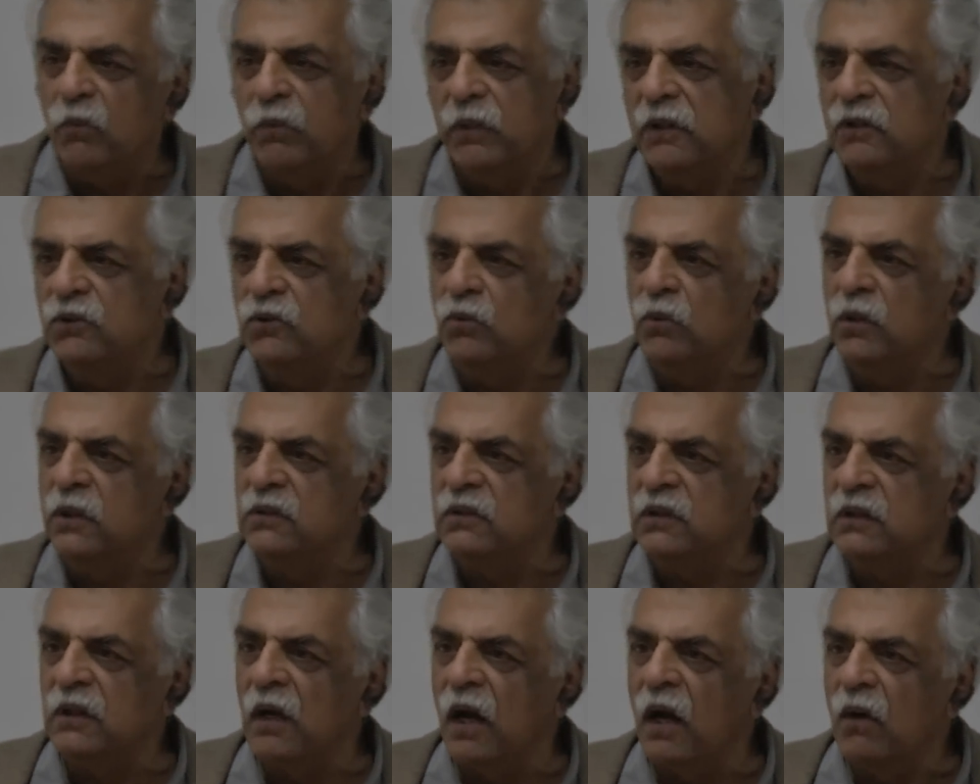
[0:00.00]
We do
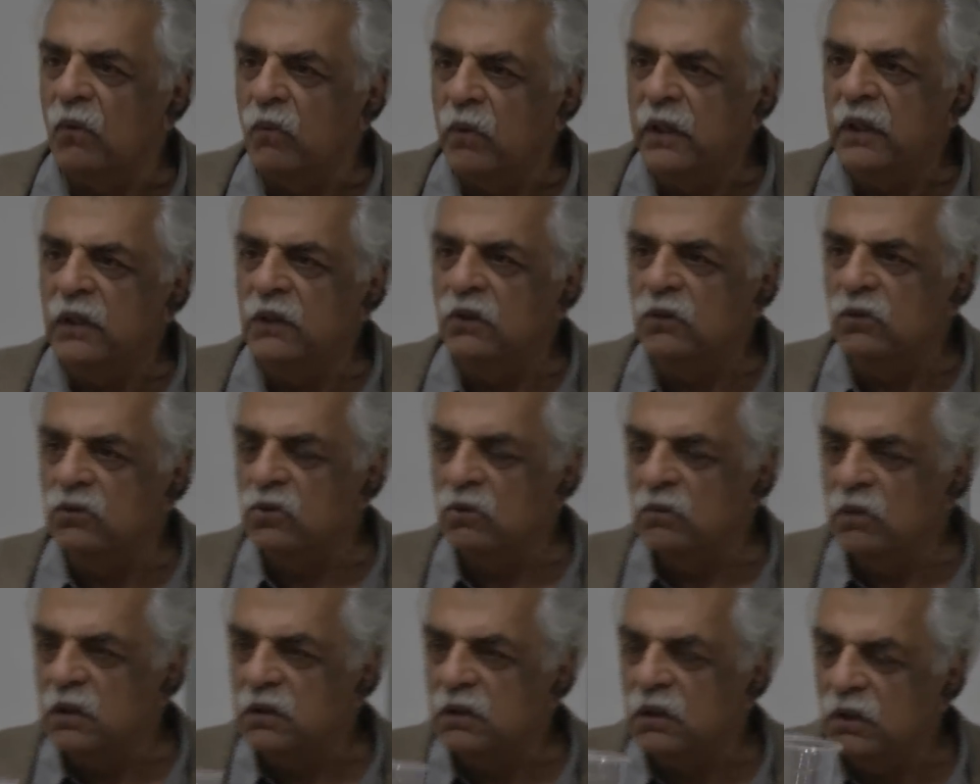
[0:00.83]
it in our way, you
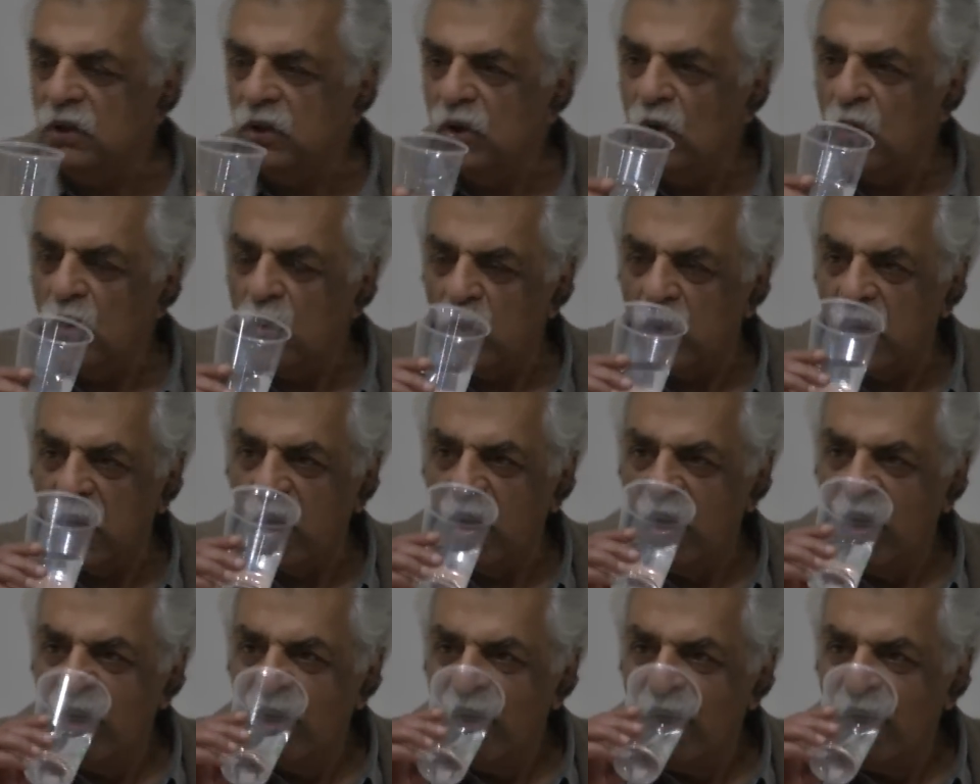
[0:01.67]
do it in your way.